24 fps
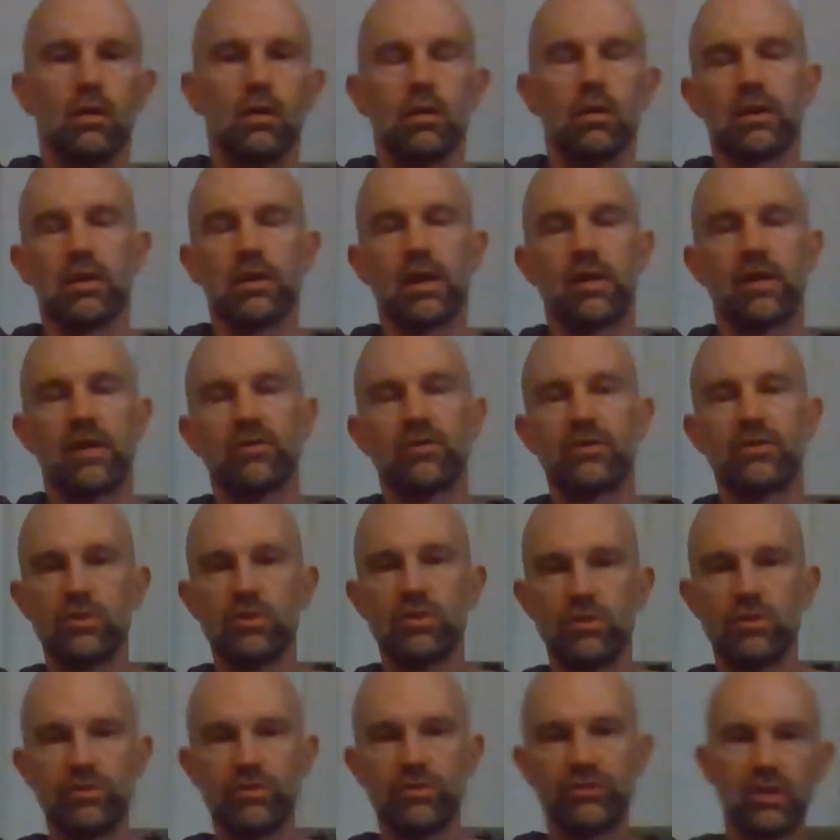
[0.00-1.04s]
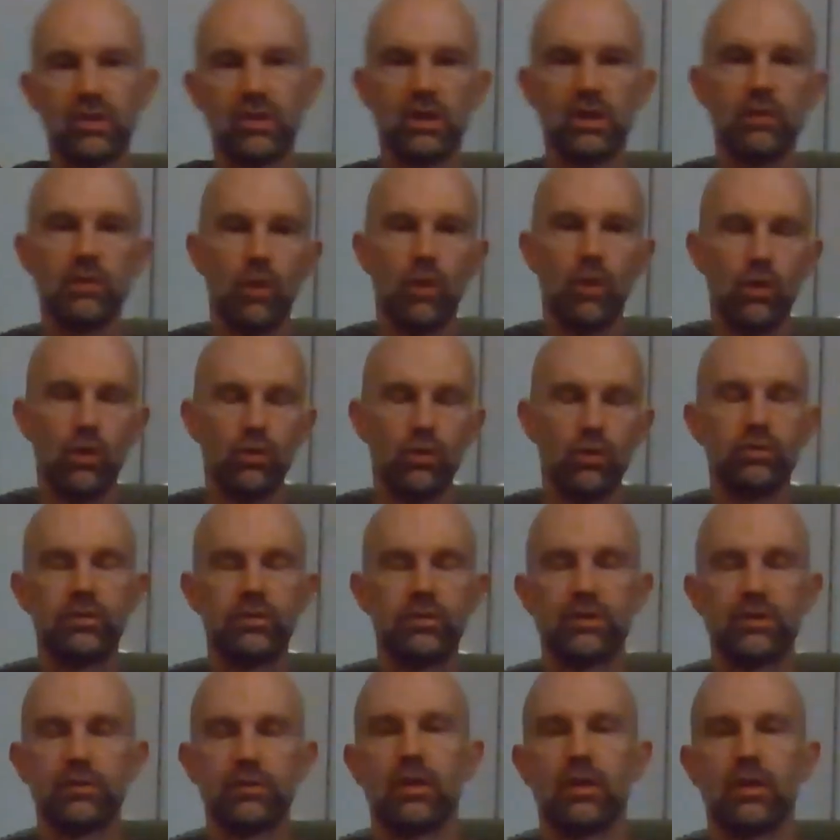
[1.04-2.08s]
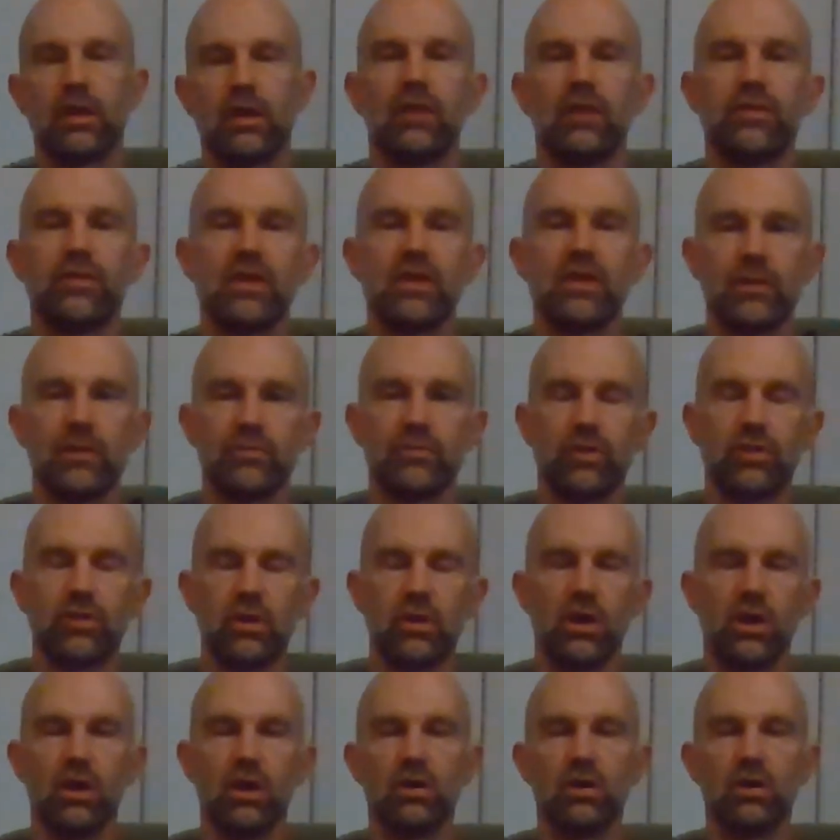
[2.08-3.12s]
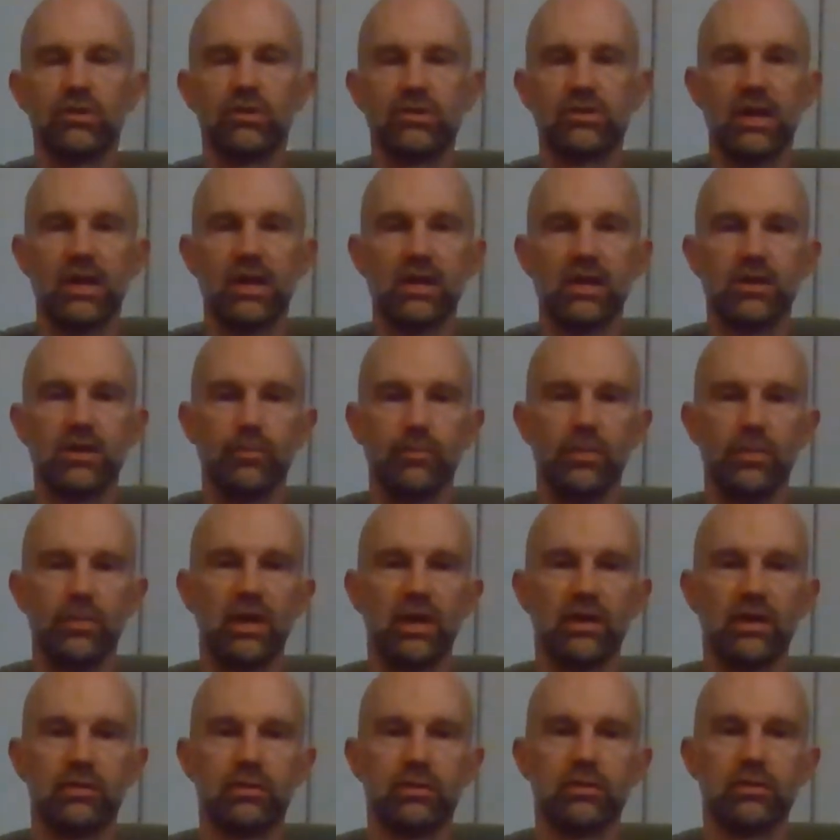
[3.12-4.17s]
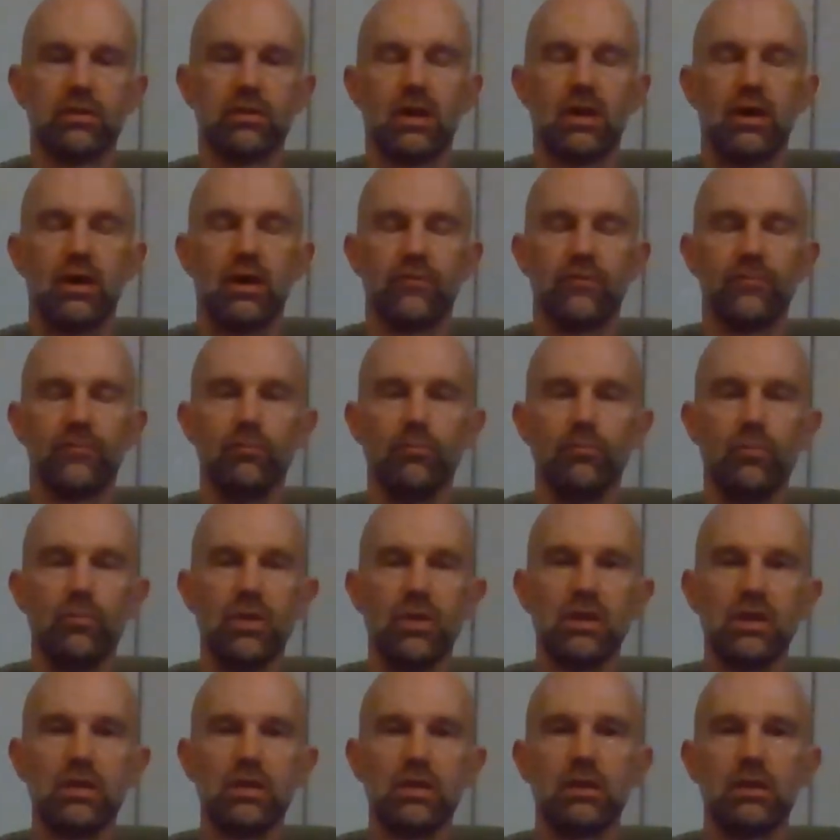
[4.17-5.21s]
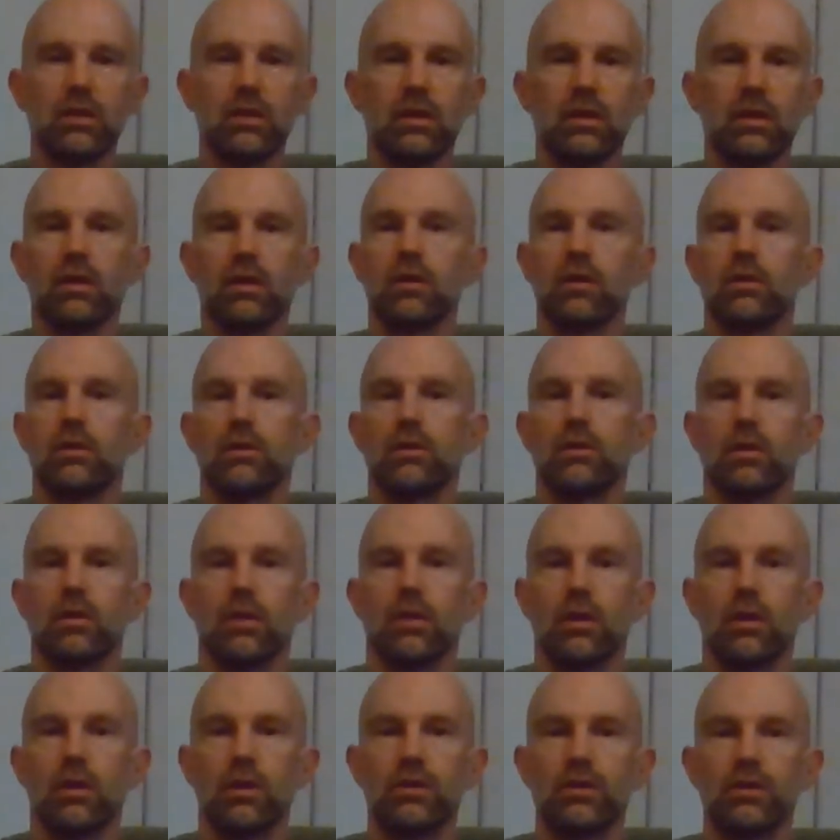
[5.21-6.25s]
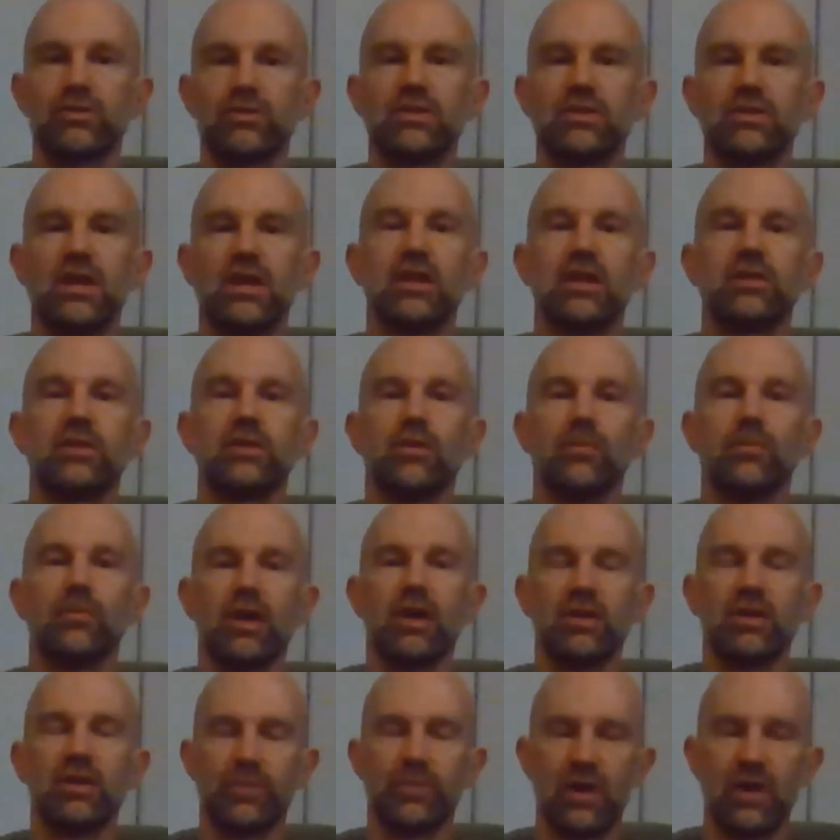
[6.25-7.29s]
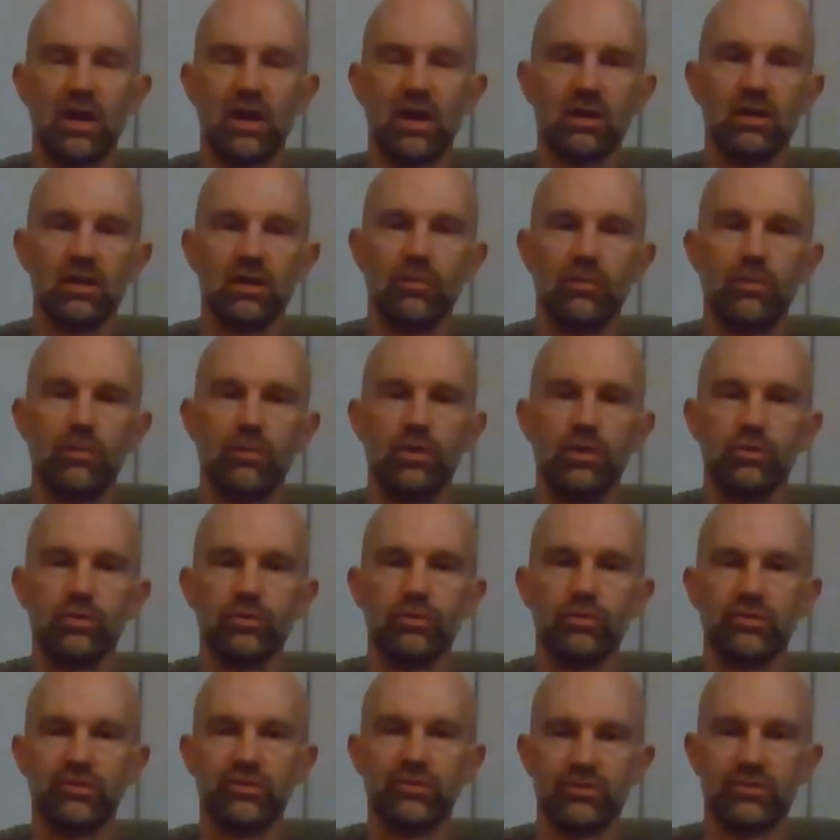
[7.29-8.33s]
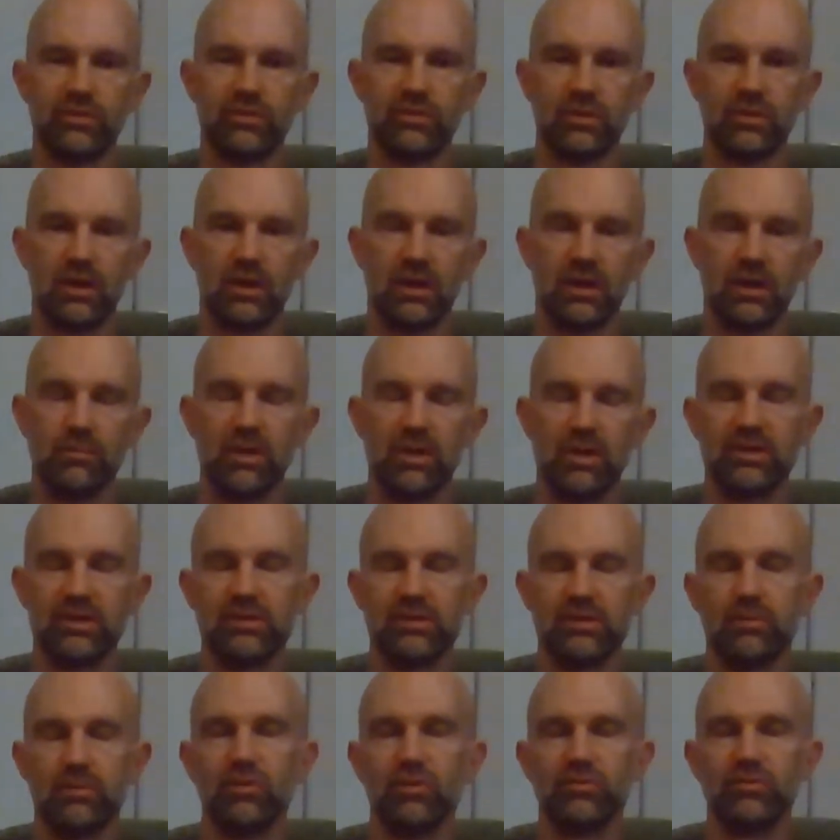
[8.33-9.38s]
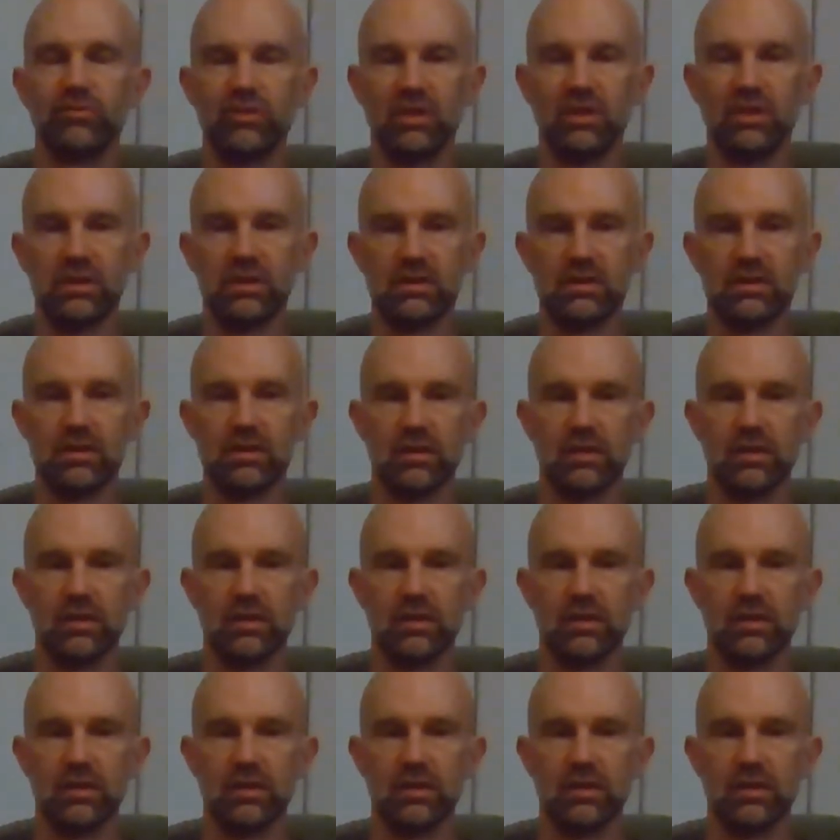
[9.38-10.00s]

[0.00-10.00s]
Okay, I've continued to study modes, and I think I'm starting to understand them better. For me, understanding them as parallel modes makes the most sense